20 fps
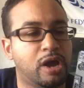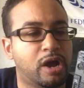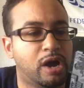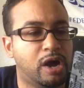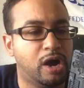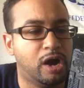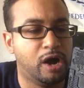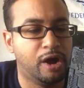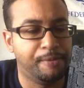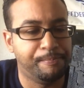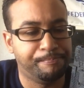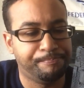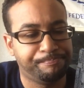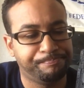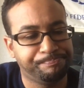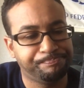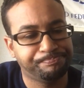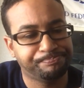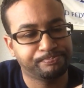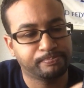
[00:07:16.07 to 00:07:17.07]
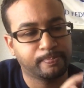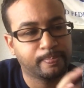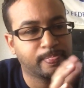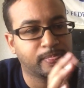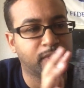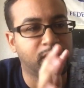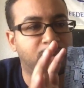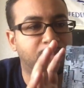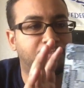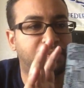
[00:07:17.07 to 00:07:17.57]

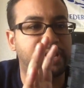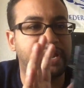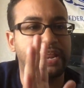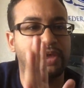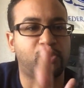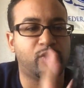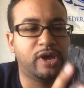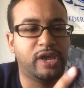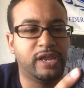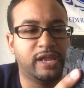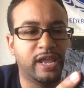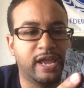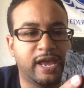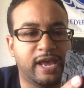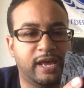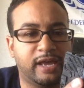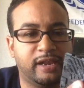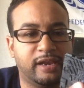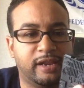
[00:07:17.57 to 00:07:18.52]
But anyway, yeah,